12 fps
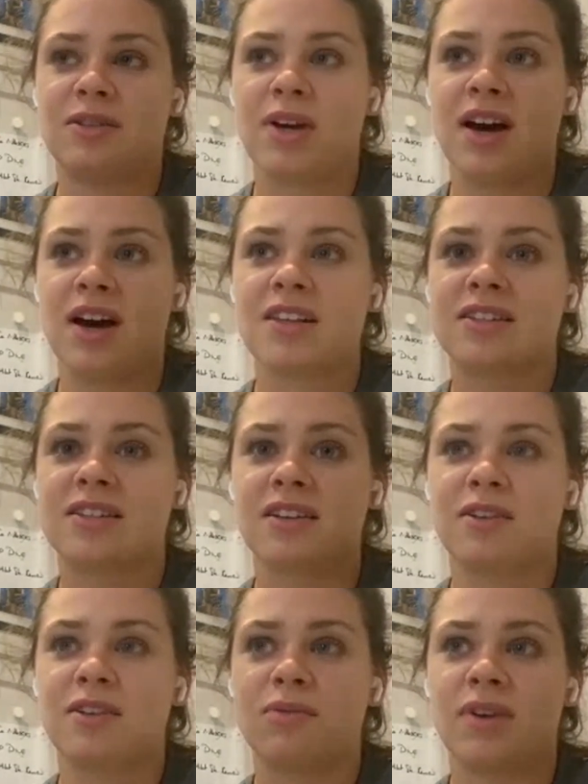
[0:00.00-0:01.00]
to be honest,
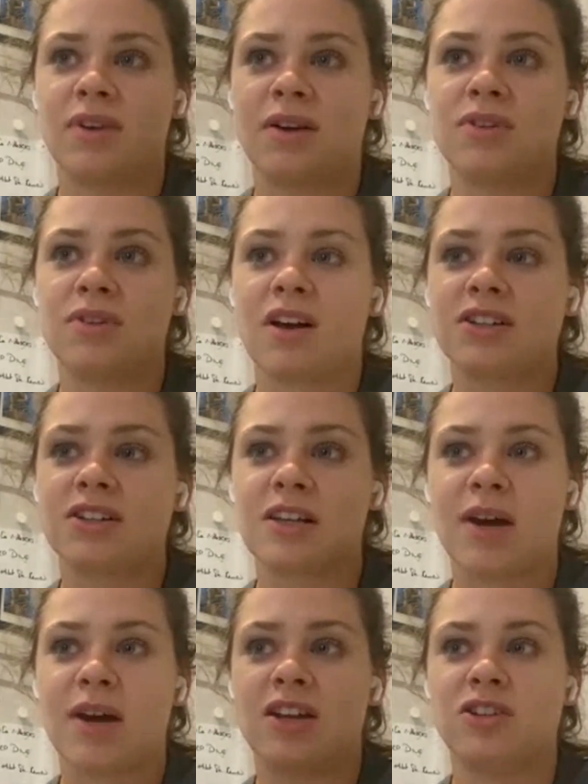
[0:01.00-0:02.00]
it was all just
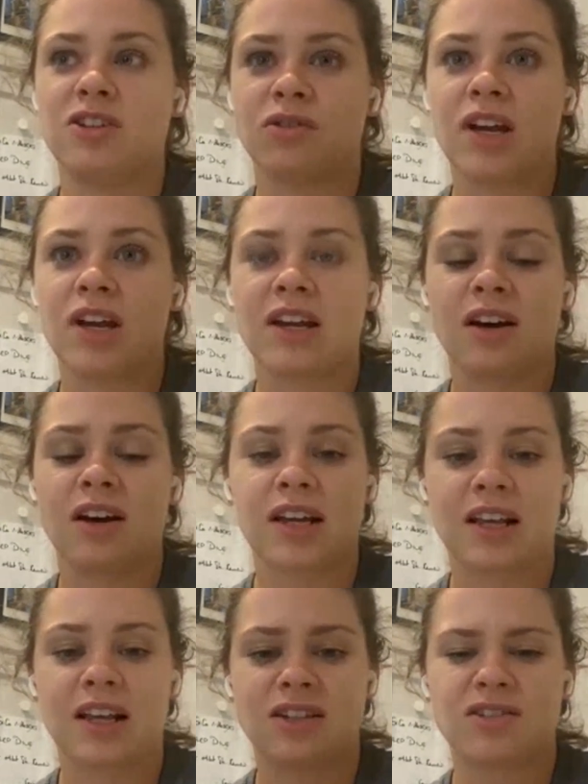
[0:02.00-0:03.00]
about enjoying it
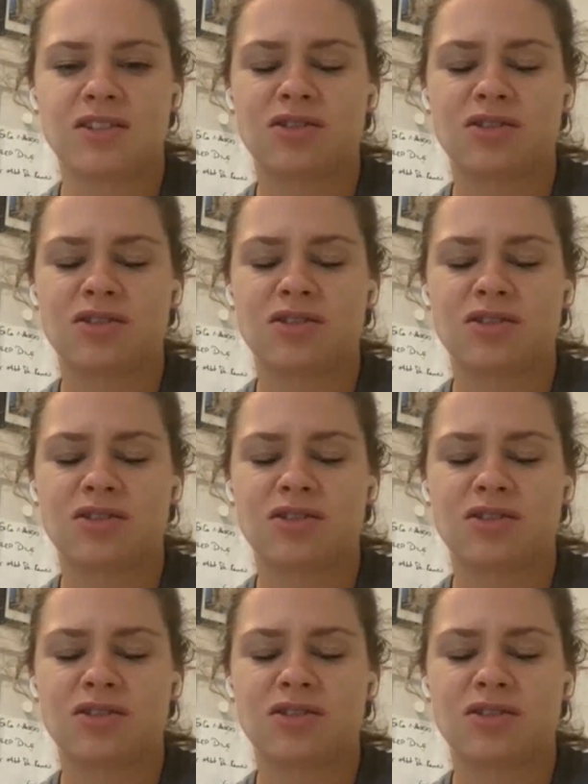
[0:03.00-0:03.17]
and